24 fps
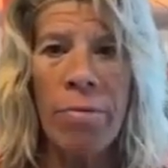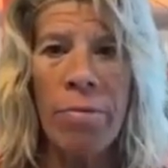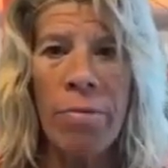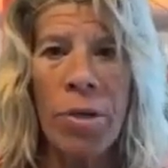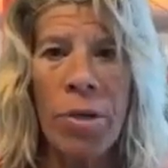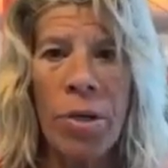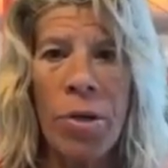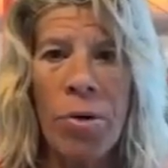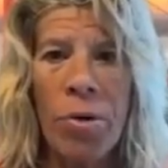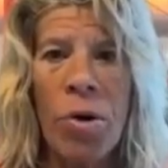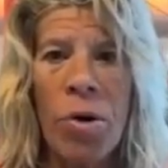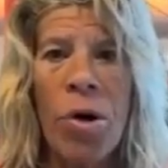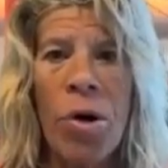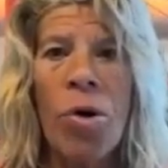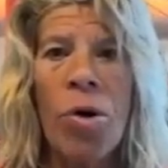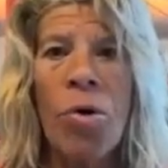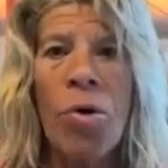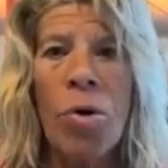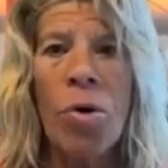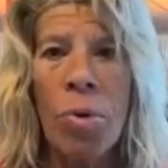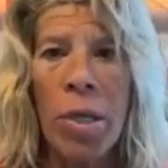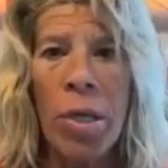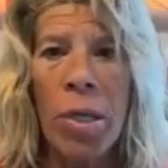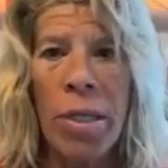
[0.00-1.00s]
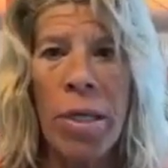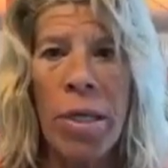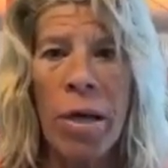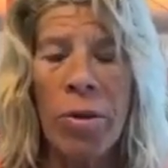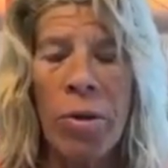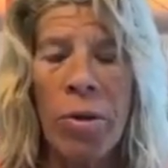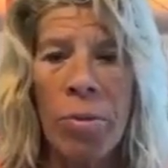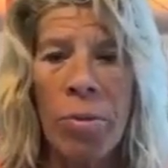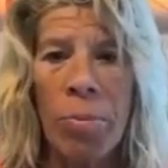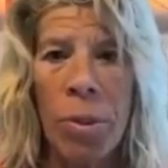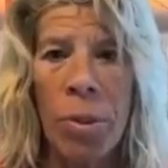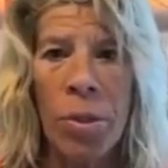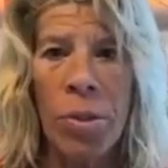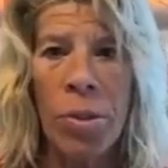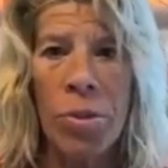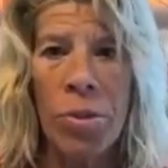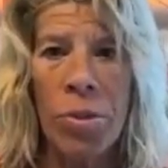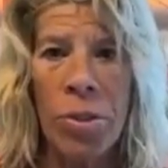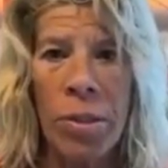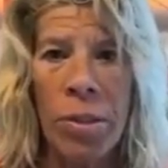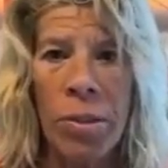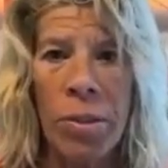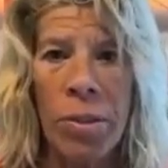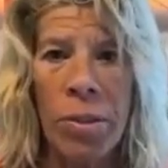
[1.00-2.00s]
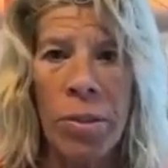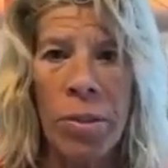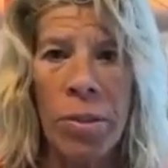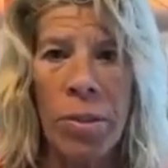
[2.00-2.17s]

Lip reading: of you or with the other person.